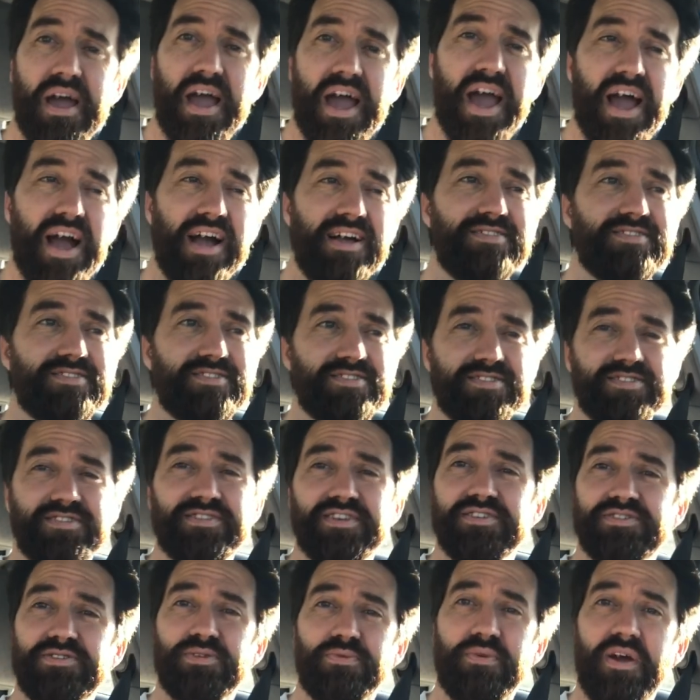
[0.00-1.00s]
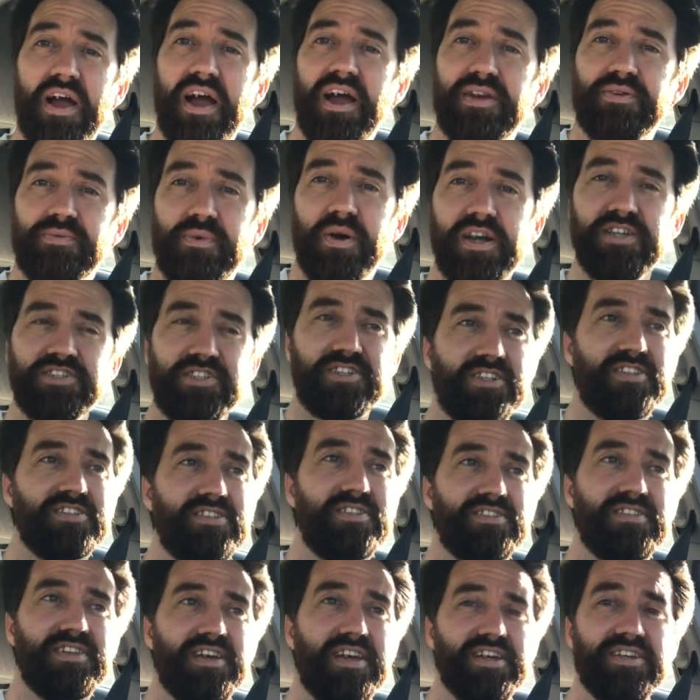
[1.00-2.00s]
asked such a rad question,
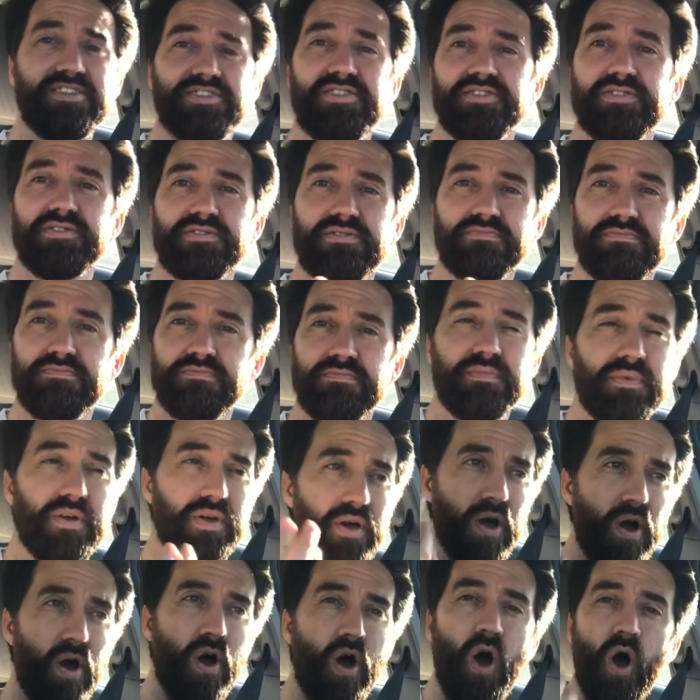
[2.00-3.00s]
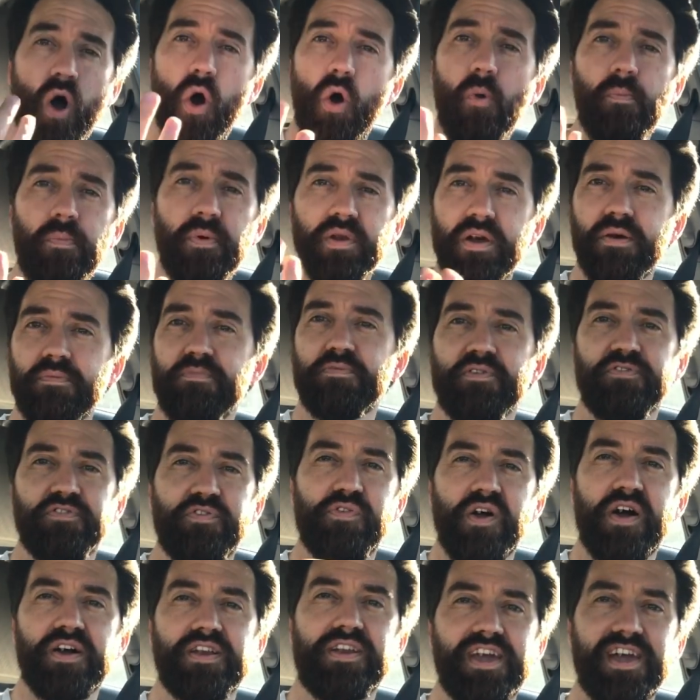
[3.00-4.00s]
it just opened up the
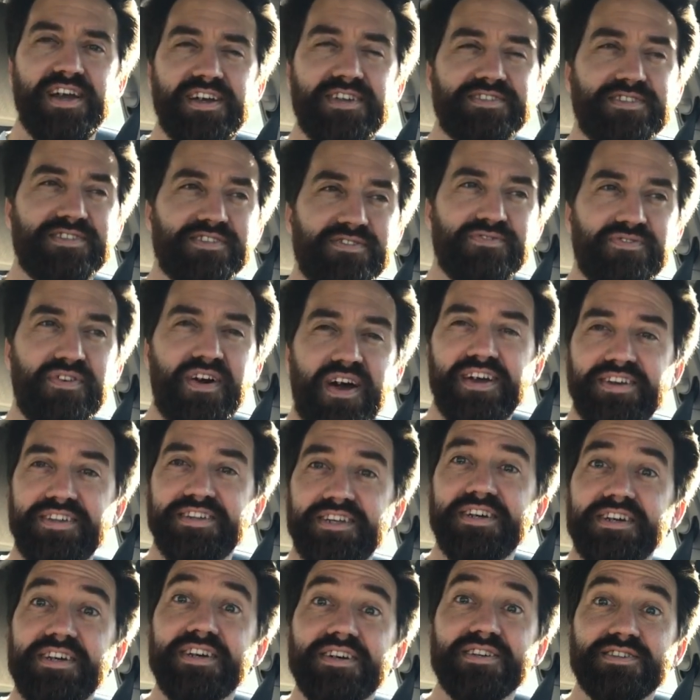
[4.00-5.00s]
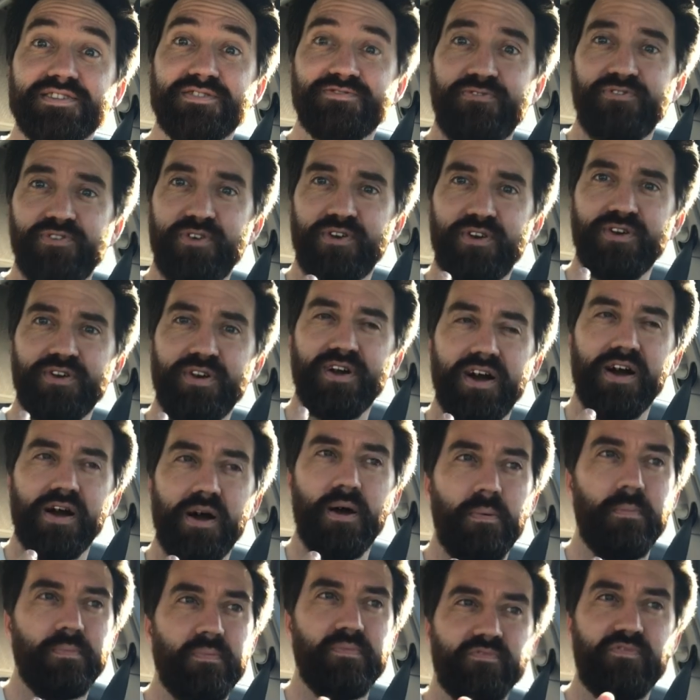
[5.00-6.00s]
floodgates of ideas for
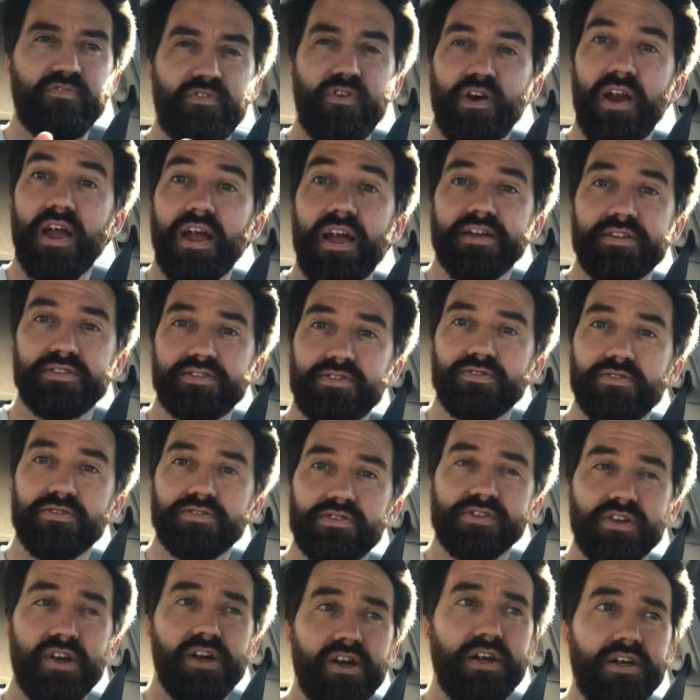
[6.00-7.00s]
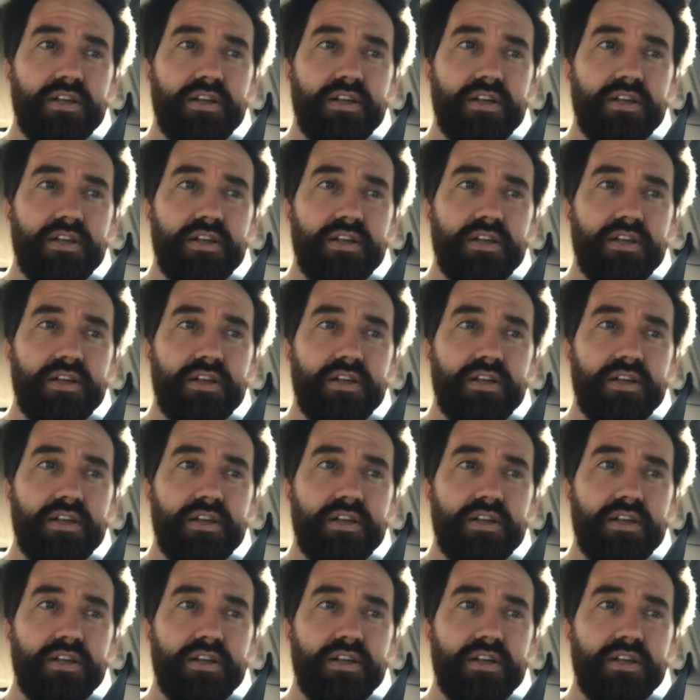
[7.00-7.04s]
answers.